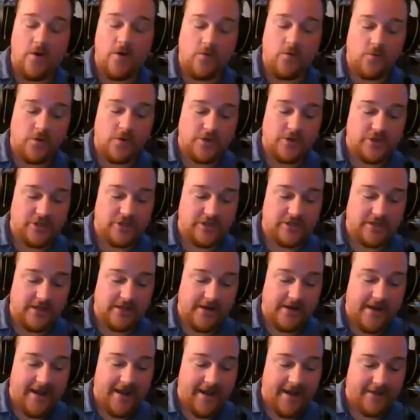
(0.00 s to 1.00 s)
we're just going
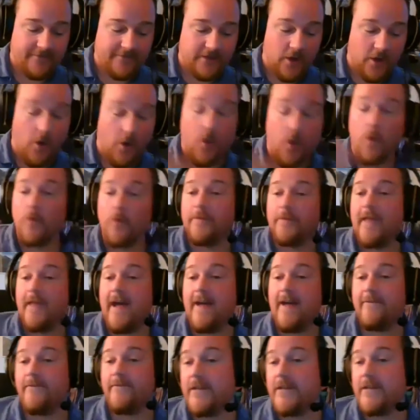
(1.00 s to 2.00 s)
to have to hold
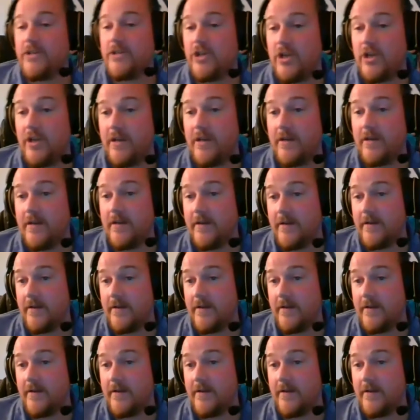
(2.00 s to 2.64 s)
that vision